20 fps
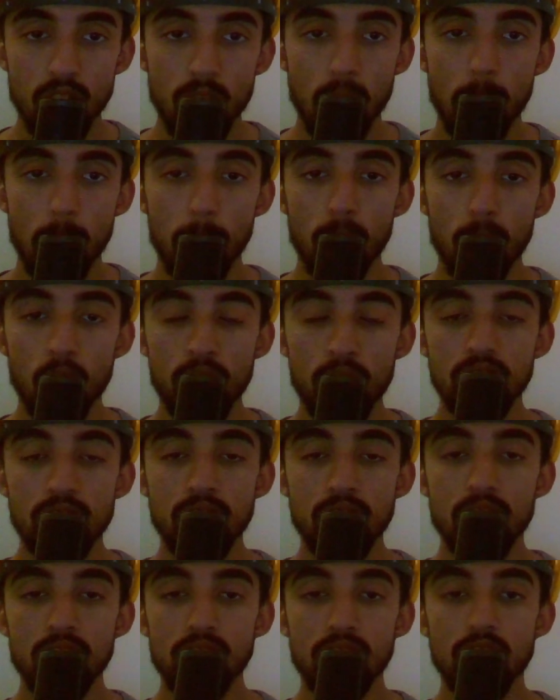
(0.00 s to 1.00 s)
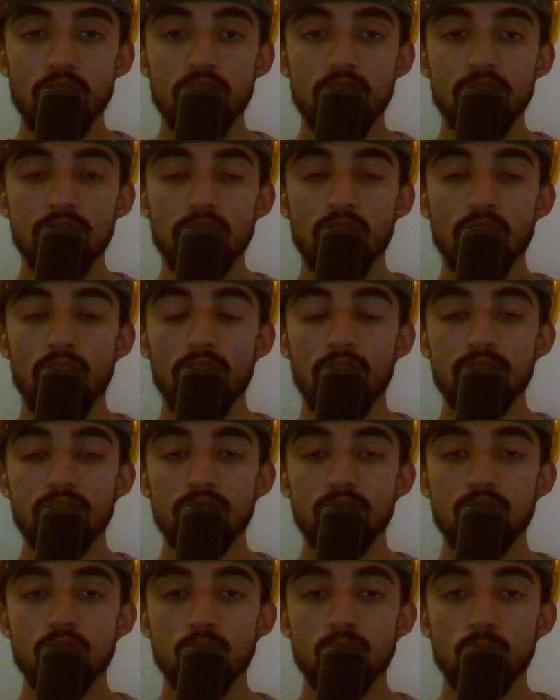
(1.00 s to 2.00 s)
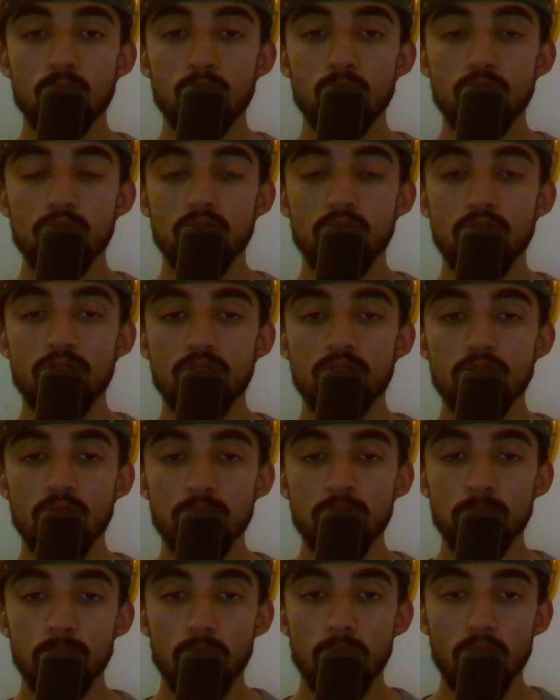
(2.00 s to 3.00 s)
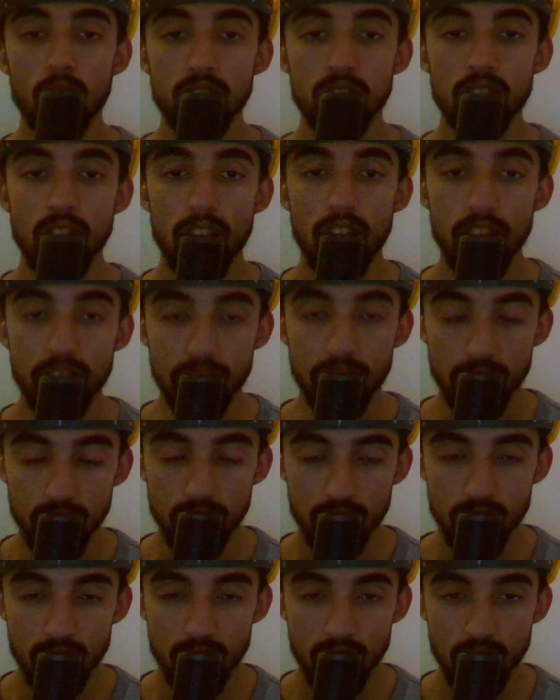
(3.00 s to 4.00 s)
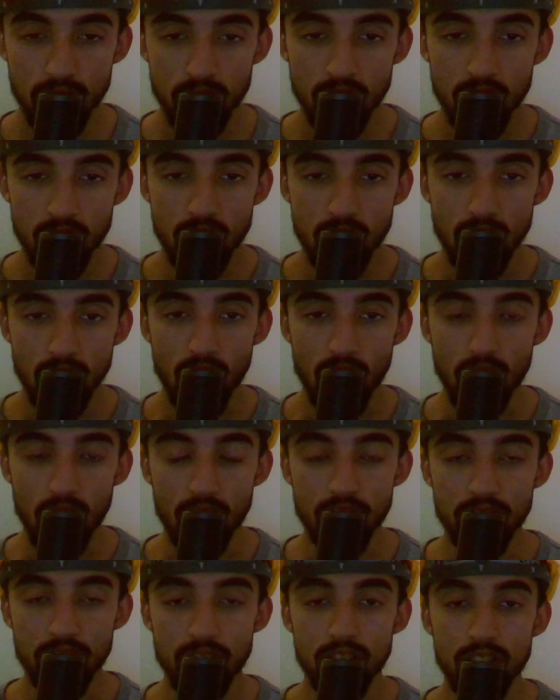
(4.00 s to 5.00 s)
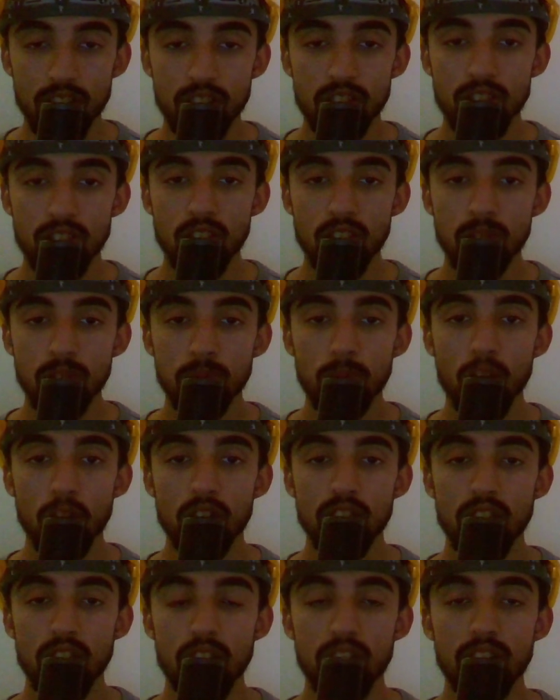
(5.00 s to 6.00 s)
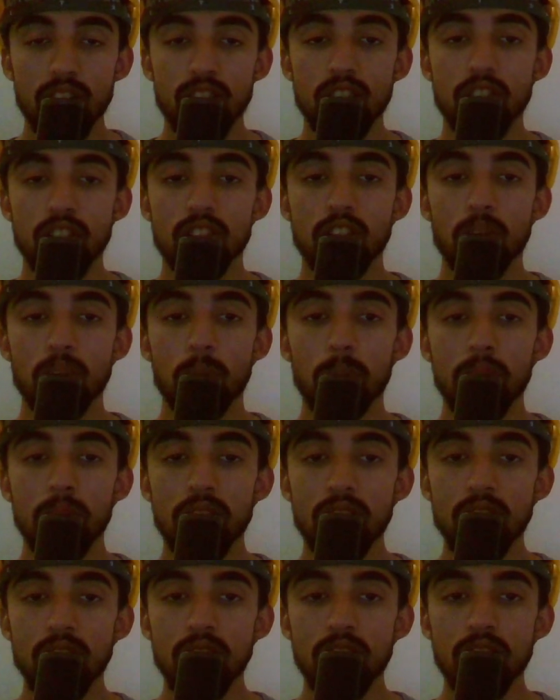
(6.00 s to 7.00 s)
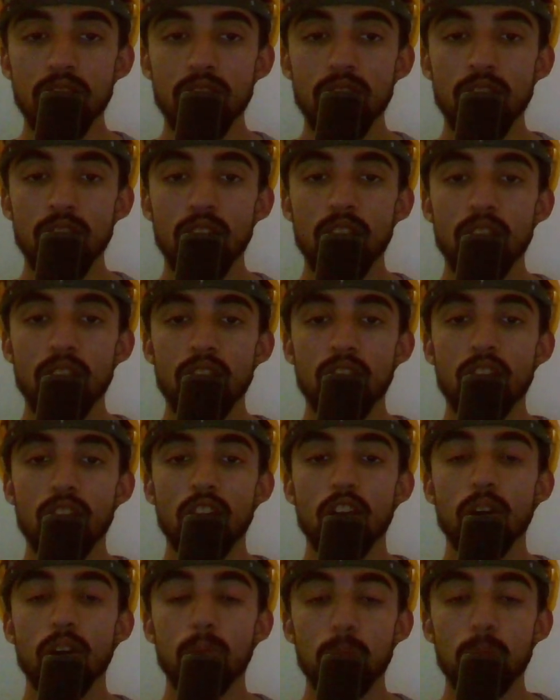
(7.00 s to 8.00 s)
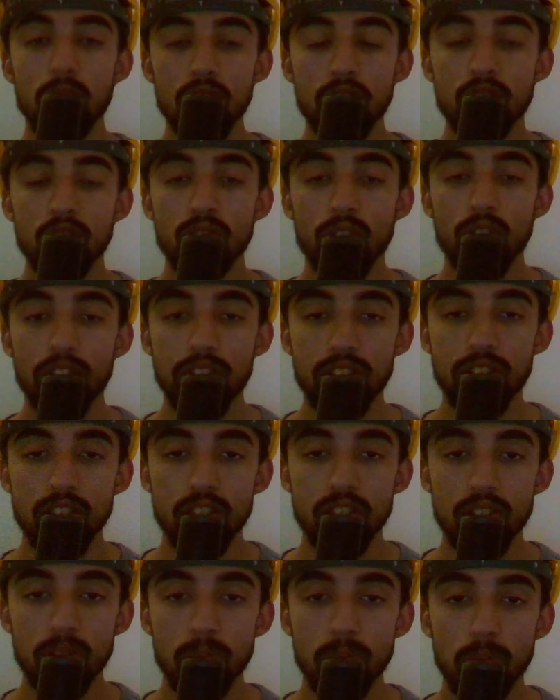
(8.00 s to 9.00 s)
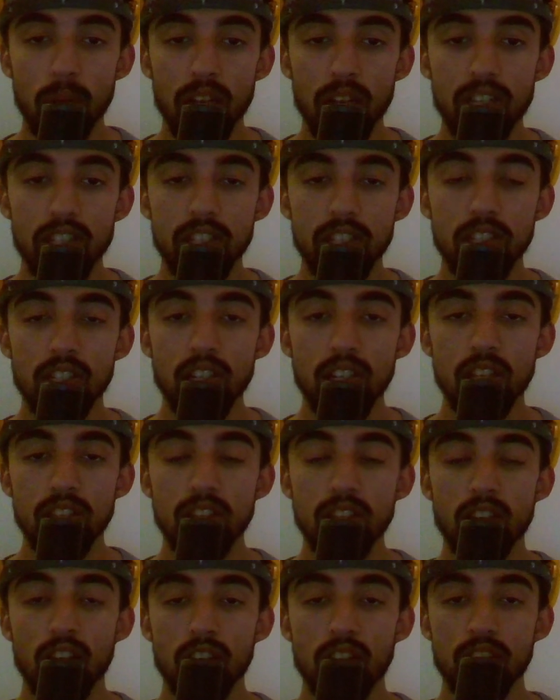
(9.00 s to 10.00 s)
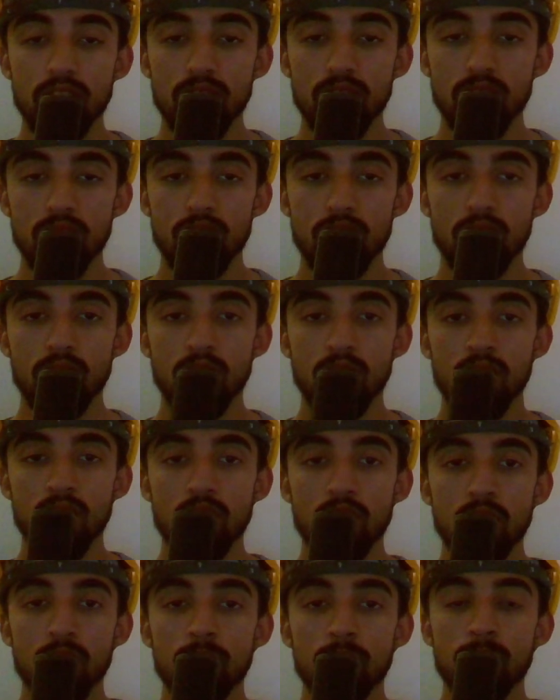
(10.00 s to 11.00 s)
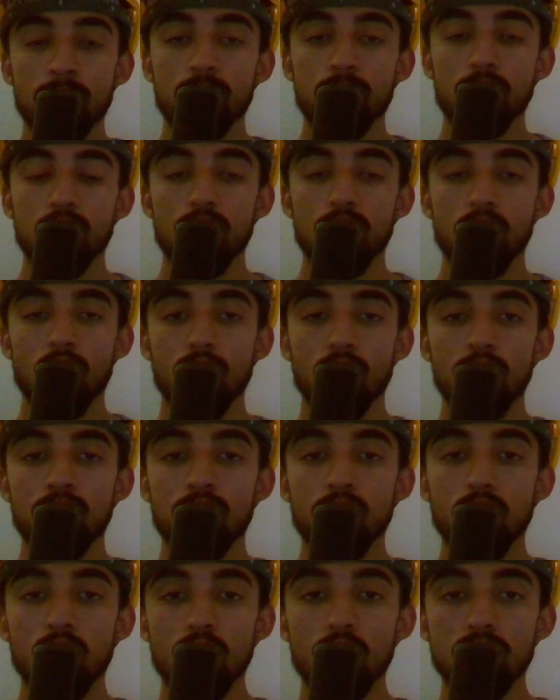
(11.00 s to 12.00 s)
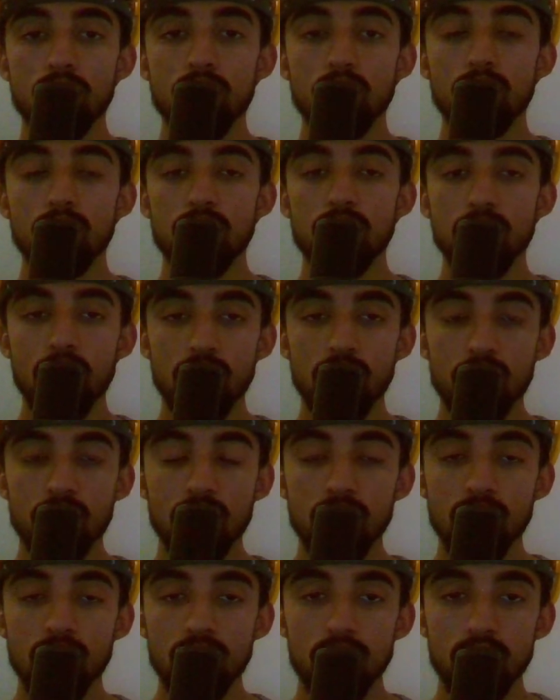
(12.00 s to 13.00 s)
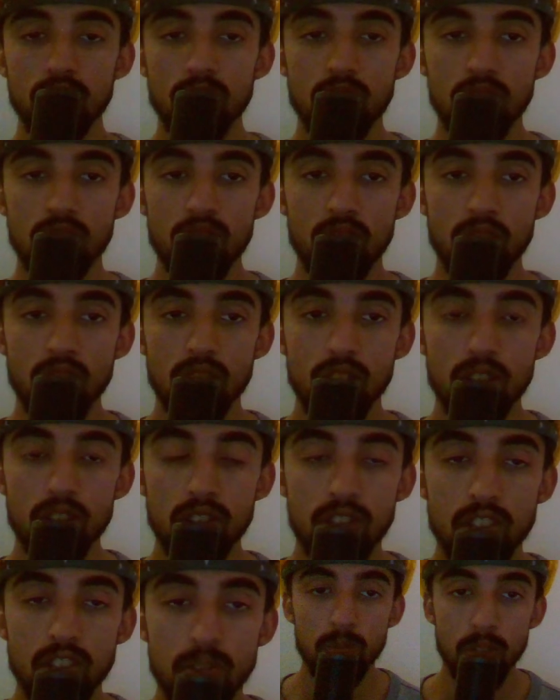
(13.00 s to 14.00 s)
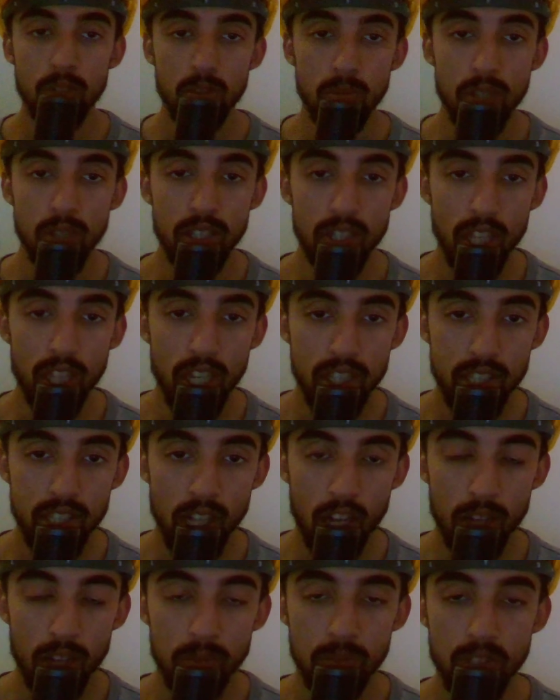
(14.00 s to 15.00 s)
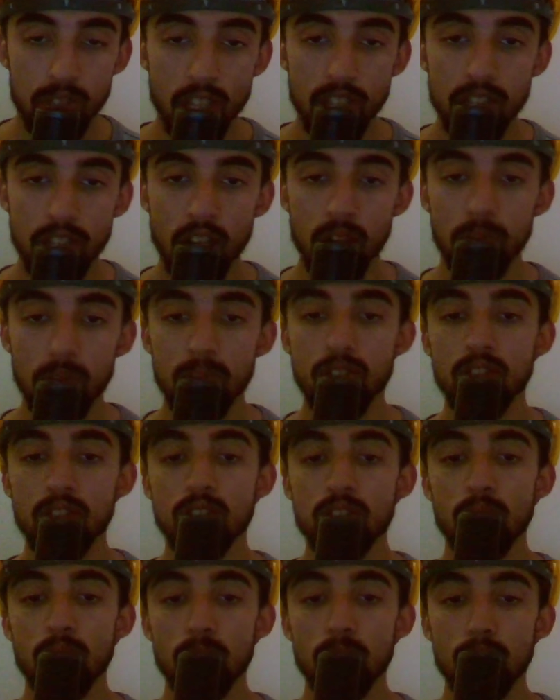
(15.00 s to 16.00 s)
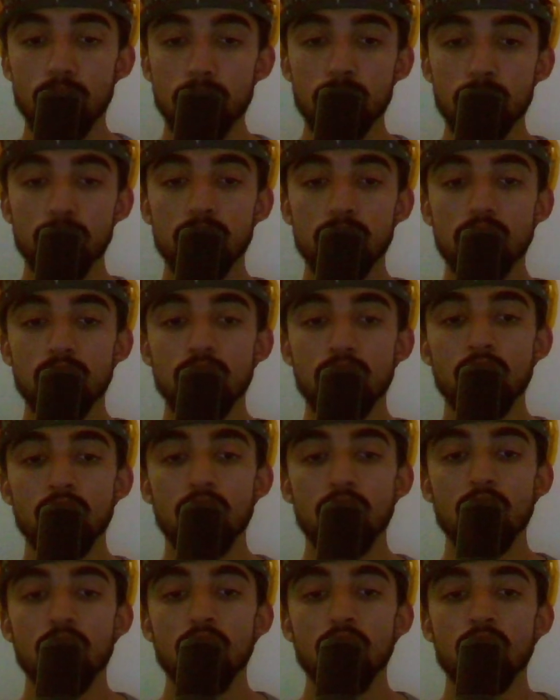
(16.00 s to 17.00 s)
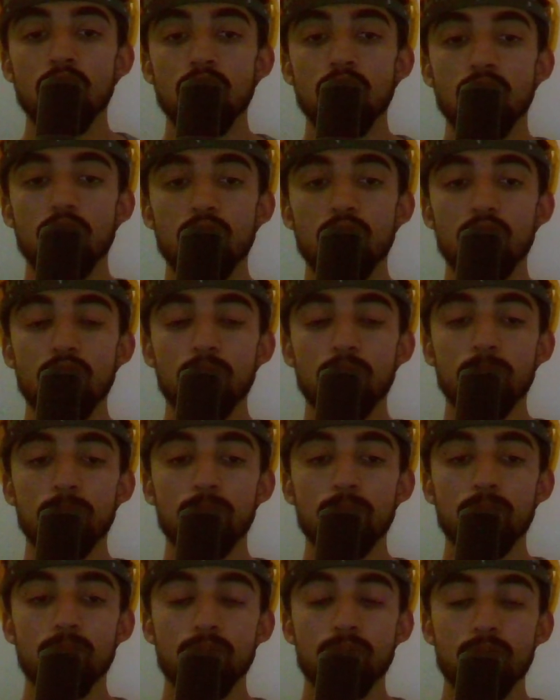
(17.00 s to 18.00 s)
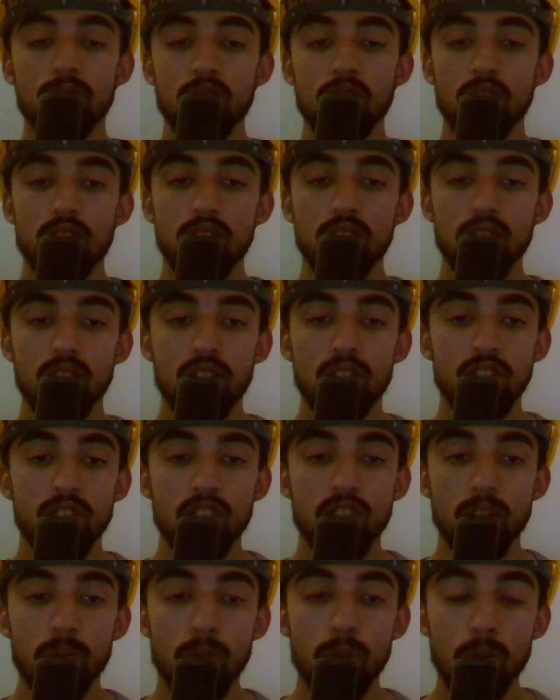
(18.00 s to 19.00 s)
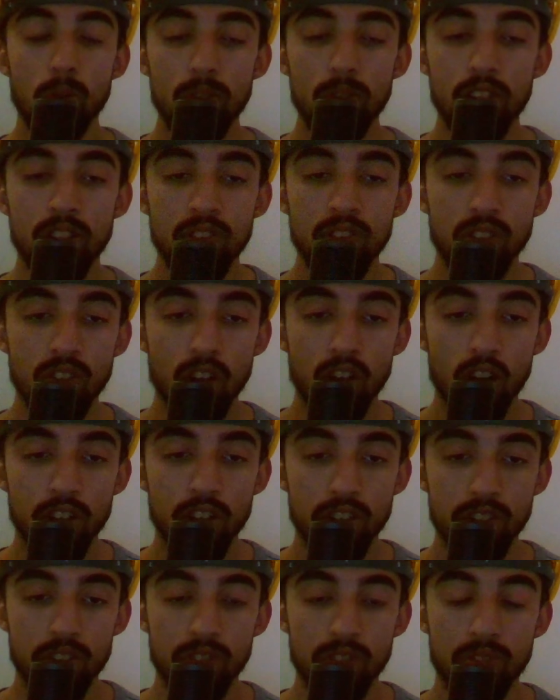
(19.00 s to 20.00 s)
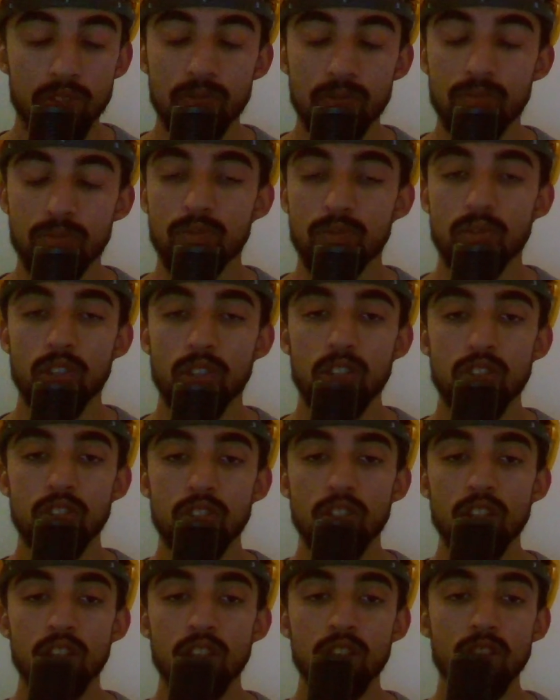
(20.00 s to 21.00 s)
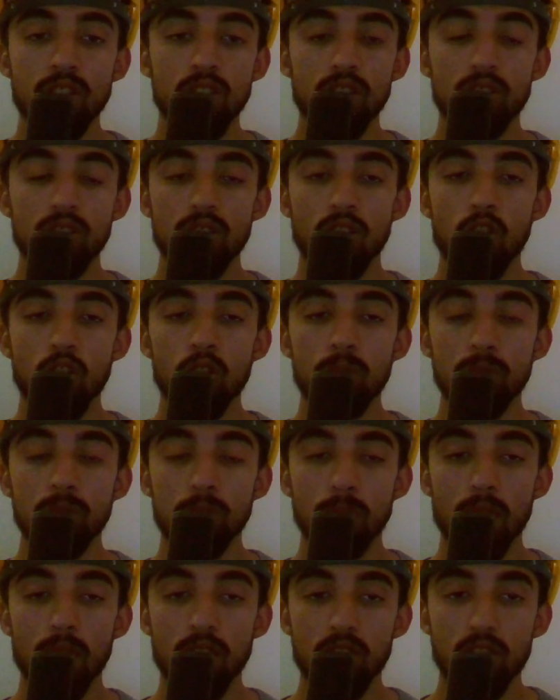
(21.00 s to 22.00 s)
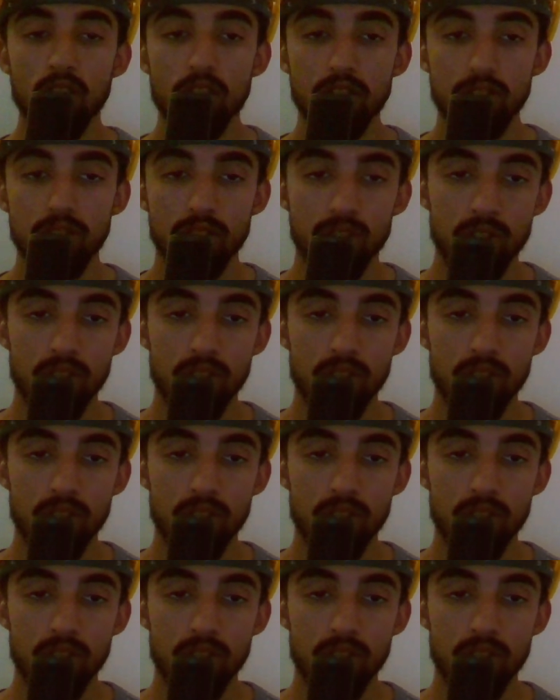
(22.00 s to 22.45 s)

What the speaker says: pointing his laser eyes towards his son Bart's head. And his son Bart's head is completely obliterated by these laser eyes. Now in regards to the settings, it seems be daytime in the suburbs. They're probably in the garden. They're just in Homer's back garden.